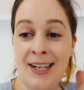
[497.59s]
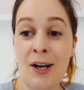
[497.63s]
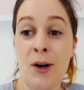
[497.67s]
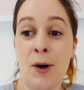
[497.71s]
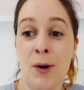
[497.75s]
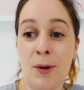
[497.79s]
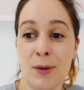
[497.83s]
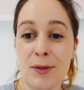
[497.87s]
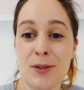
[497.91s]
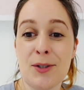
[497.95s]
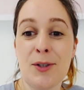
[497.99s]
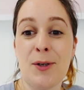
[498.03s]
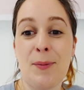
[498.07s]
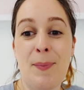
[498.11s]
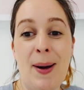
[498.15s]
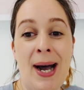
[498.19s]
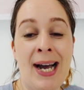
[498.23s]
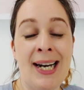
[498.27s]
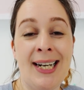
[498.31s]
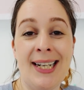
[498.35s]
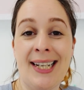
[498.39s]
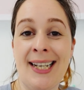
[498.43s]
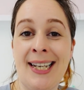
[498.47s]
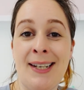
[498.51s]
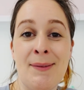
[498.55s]
Also
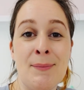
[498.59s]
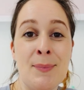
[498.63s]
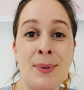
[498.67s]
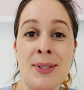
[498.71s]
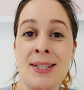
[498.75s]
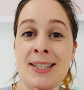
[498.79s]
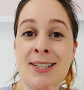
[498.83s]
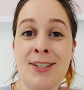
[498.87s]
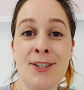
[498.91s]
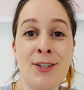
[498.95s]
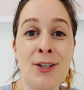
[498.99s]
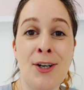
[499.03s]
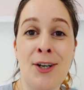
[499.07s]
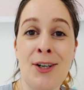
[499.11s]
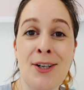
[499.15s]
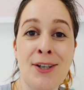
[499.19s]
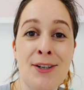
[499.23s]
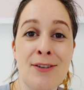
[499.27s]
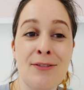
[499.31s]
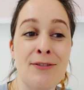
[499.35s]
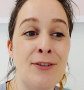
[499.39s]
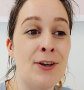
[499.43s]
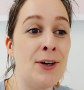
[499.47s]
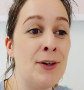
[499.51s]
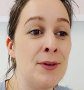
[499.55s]
panicking, but it's not
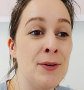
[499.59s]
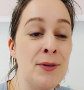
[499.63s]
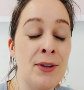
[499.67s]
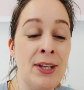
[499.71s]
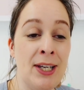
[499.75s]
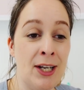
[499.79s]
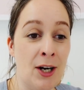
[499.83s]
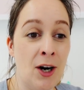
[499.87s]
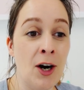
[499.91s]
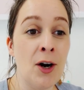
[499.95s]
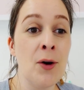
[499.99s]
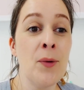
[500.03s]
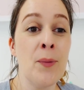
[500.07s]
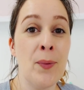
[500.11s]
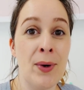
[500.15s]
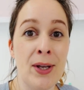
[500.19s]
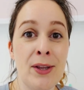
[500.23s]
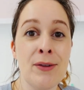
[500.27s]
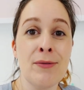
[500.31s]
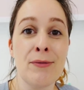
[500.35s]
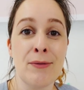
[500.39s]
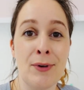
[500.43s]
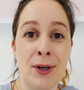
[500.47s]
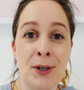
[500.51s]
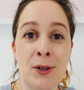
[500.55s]
her fault. They are
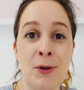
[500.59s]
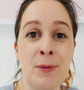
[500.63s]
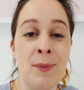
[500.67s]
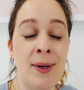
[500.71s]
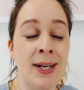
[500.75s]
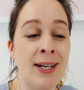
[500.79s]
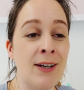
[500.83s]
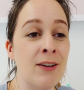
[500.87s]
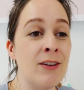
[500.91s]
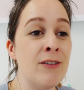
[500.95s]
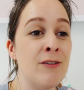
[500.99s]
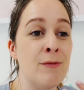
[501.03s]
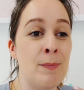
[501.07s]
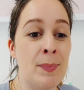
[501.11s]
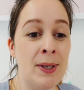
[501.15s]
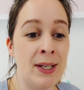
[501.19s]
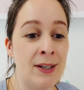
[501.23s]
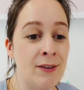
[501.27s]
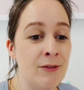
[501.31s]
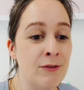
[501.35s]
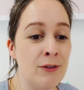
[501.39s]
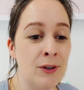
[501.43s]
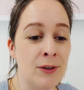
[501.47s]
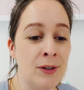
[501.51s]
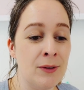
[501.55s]
with Royal Mail. They've
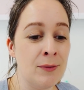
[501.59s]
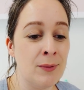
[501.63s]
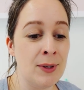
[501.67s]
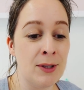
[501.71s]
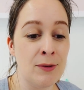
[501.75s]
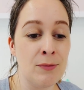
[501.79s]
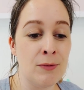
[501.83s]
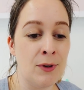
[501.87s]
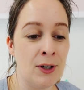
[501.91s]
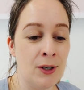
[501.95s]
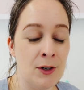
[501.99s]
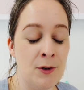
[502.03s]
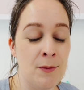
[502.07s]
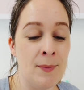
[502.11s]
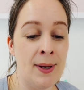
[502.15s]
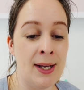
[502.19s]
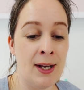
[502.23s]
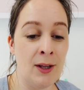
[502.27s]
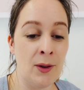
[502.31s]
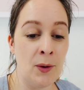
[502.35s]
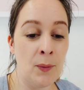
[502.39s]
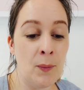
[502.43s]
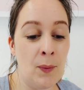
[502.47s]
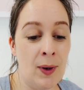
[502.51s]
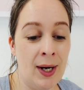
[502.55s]
been with Royal
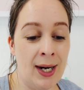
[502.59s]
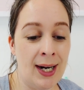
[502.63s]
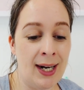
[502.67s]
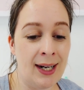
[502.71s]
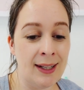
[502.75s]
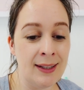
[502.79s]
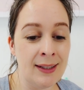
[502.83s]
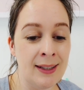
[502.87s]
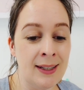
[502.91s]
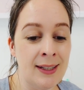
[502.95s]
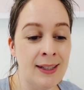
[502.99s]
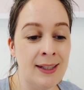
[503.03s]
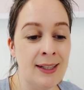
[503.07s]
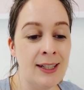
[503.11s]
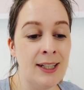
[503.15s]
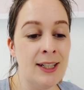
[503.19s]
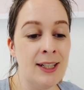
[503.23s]
Mail a while.